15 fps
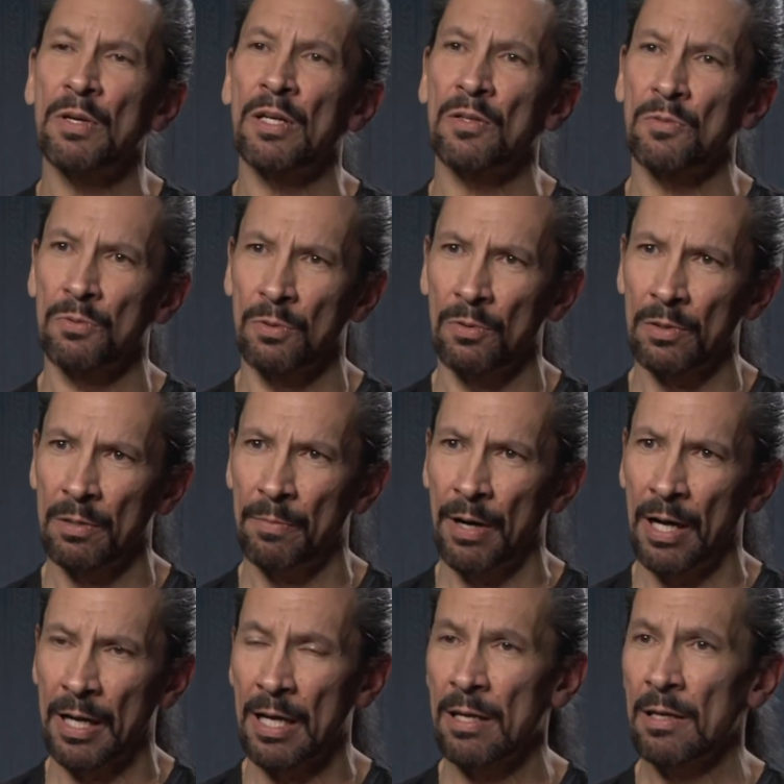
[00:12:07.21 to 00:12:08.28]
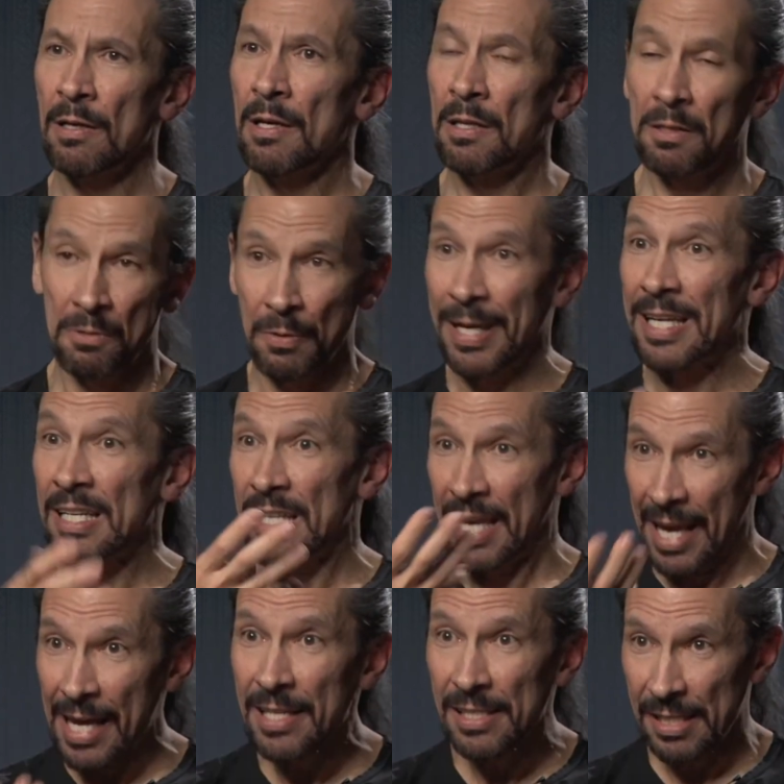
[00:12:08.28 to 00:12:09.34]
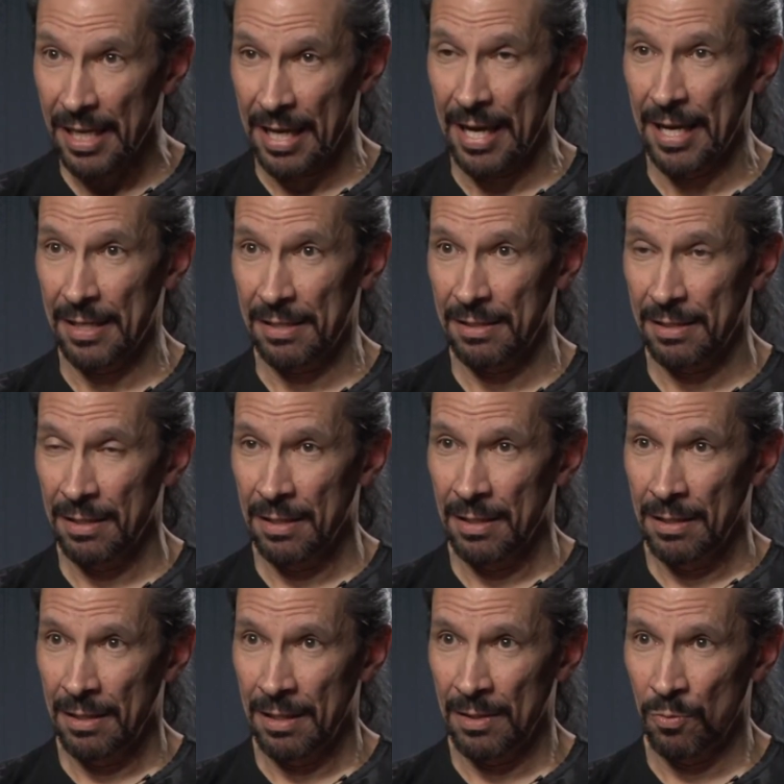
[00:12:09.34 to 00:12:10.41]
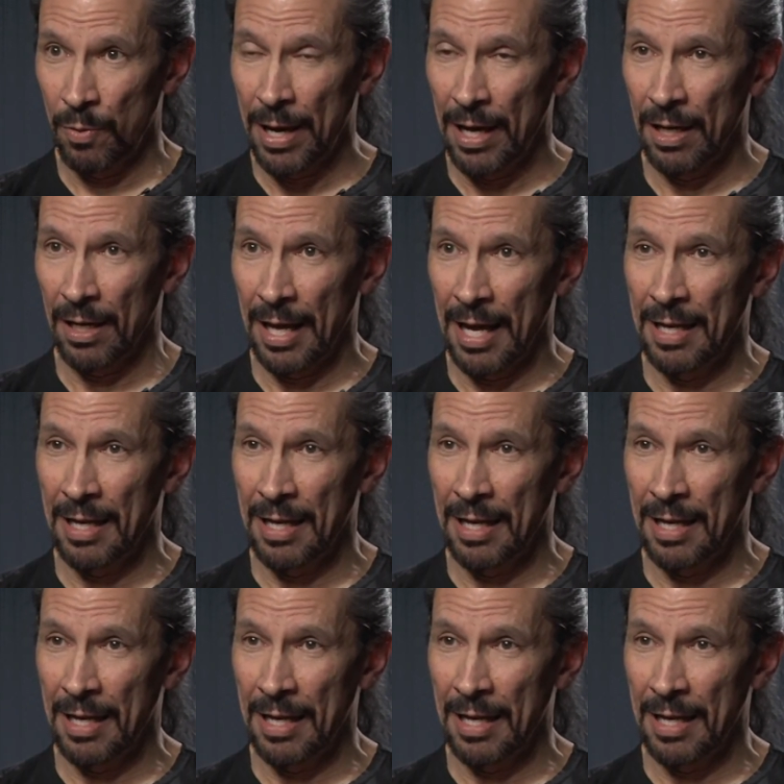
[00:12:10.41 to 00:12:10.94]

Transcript: We control the body through encasing it as well.